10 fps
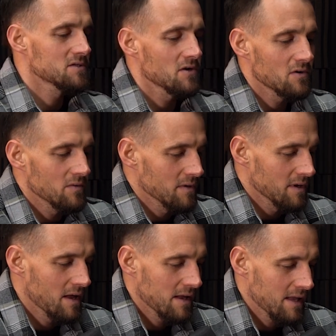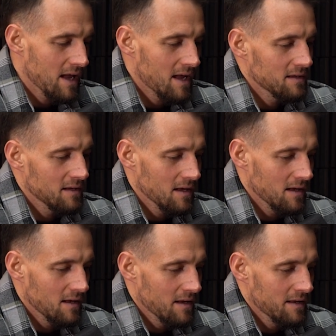So can
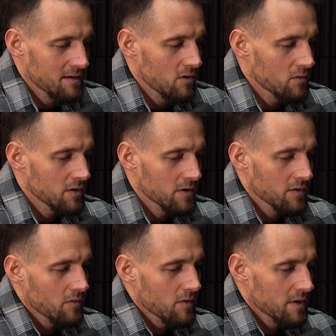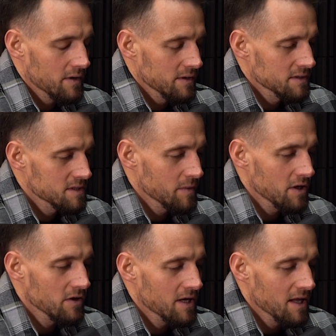an owner or
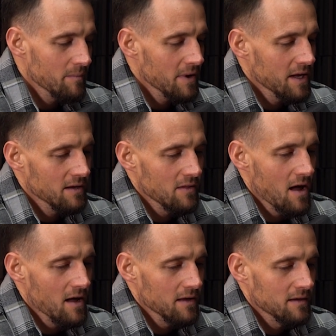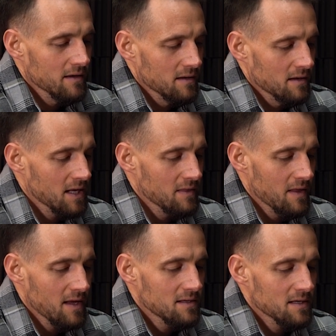somebody looking at buying a lot, can
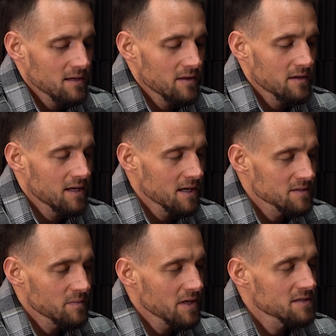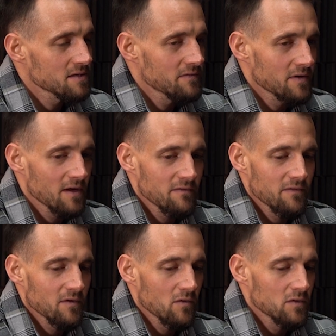they dig the test pits
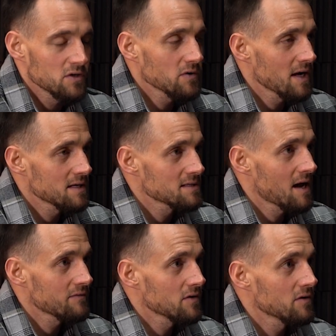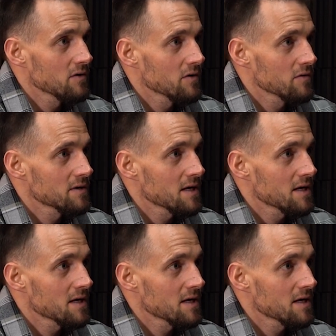or do you guys have to do your own